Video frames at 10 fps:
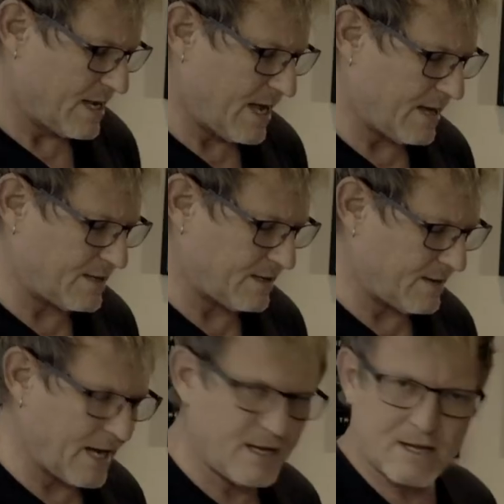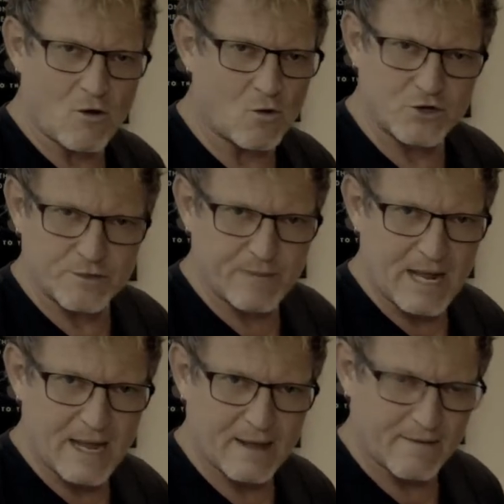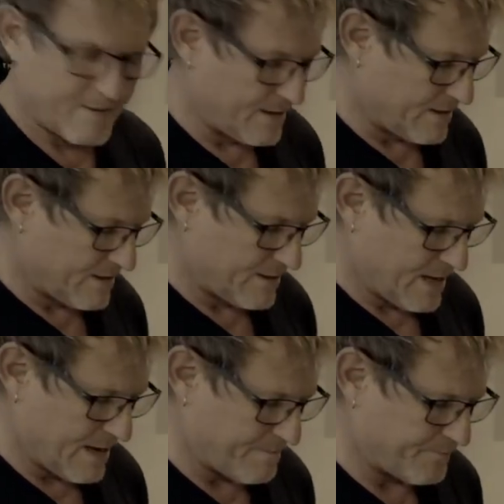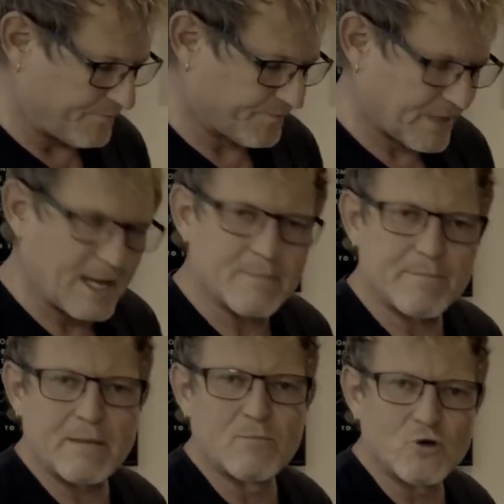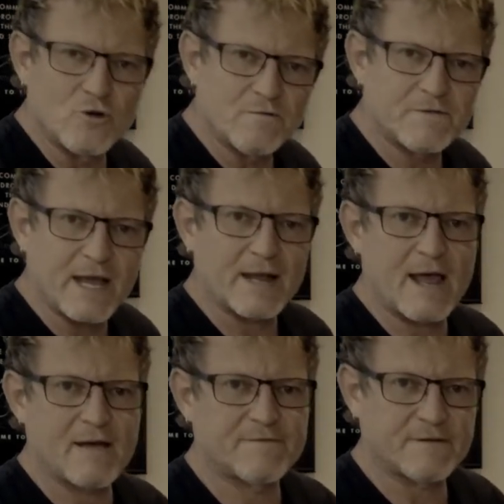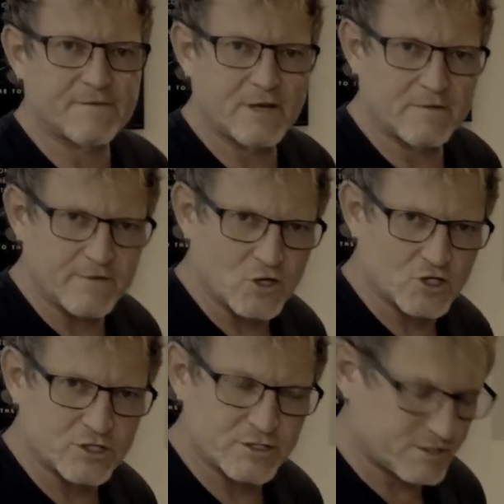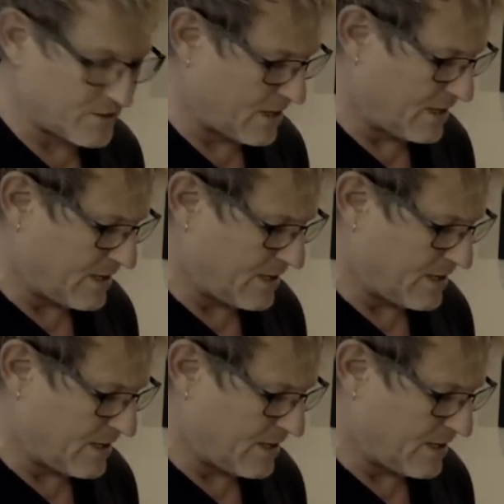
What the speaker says: And any chord you play can be moved and have different inversions.